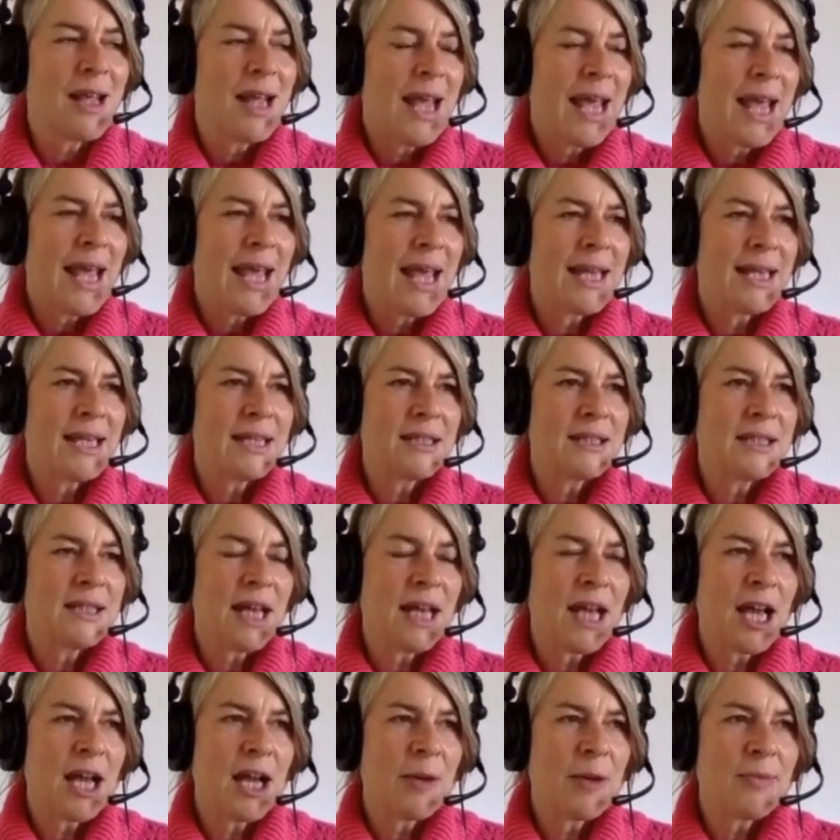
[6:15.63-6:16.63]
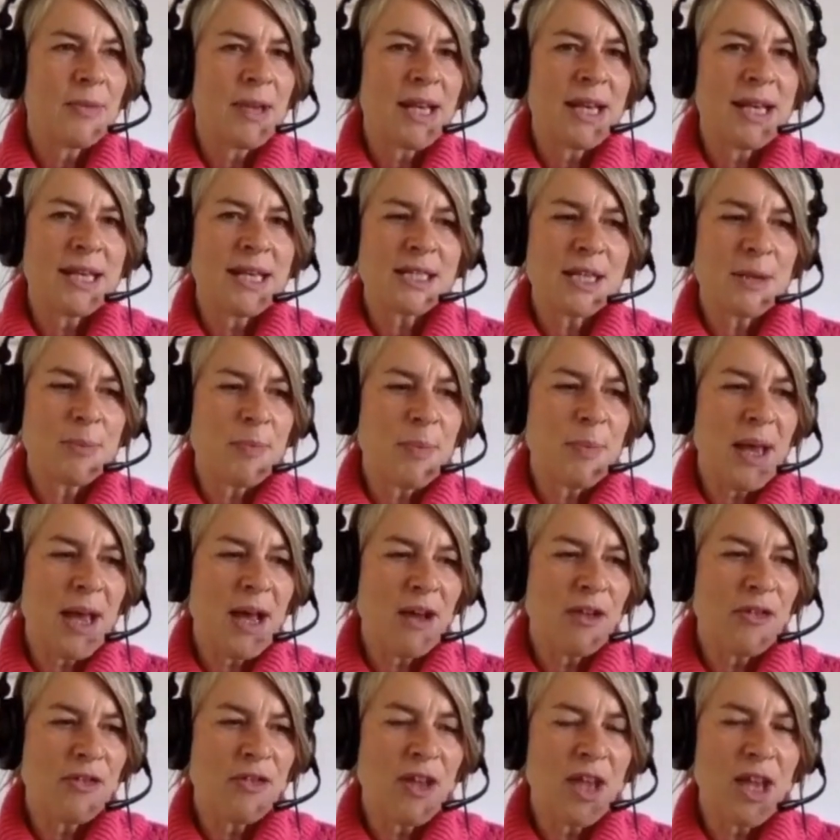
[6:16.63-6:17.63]
And it's
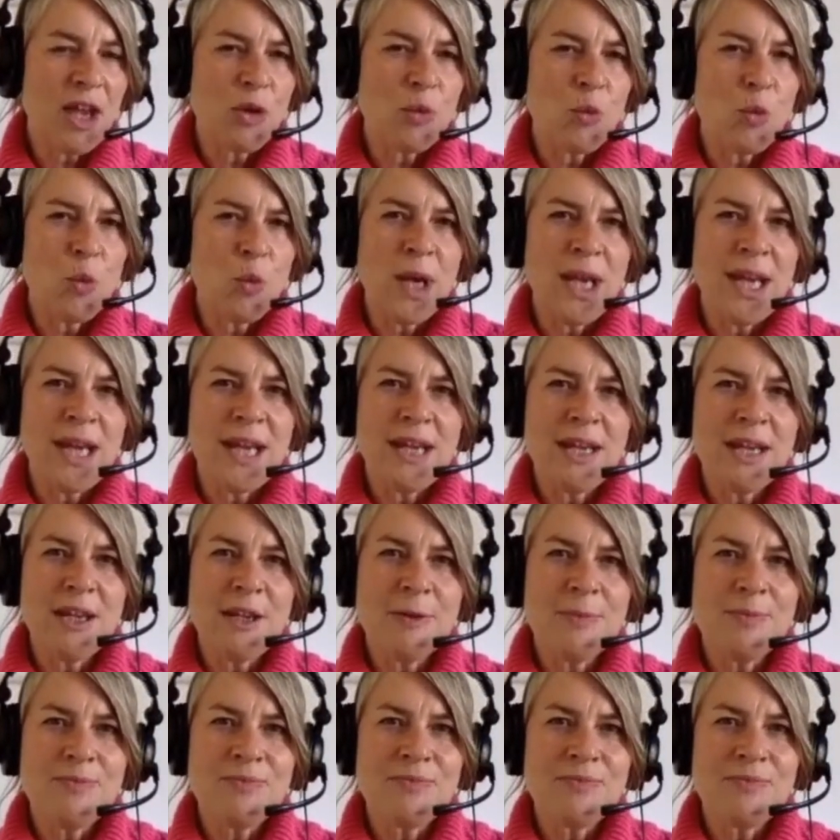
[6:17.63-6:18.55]
about that we,